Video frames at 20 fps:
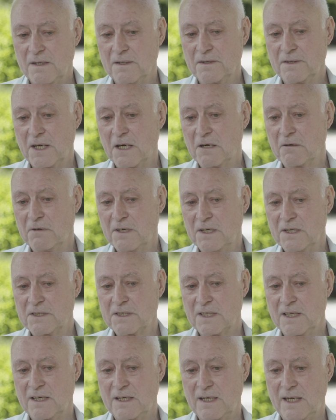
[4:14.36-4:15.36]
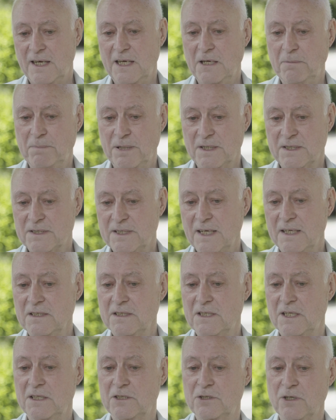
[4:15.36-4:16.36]
there is a
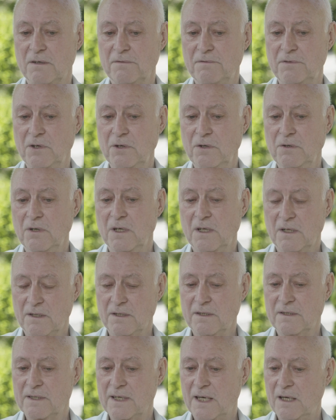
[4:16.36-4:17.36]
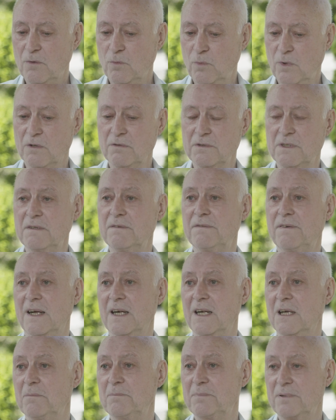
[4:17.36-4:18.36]
percentage of you that will
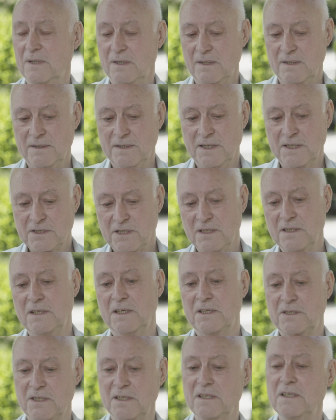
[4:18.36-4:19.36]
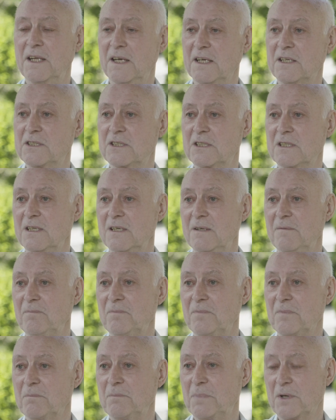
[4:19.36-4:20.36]
develop this and this and this
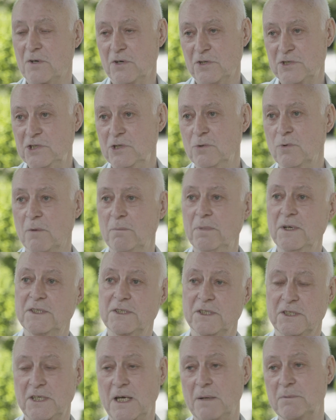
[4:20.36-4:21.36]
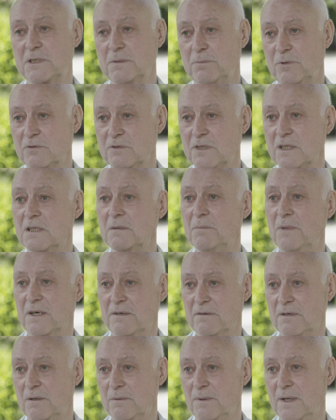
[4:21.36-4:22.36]
because you will be susceptible to the
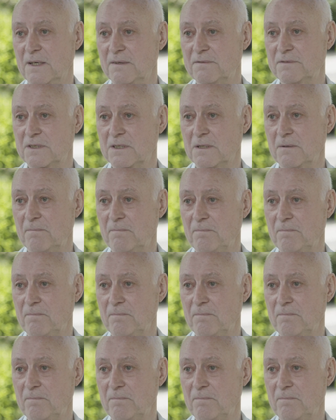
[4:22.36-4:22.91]
microwaves.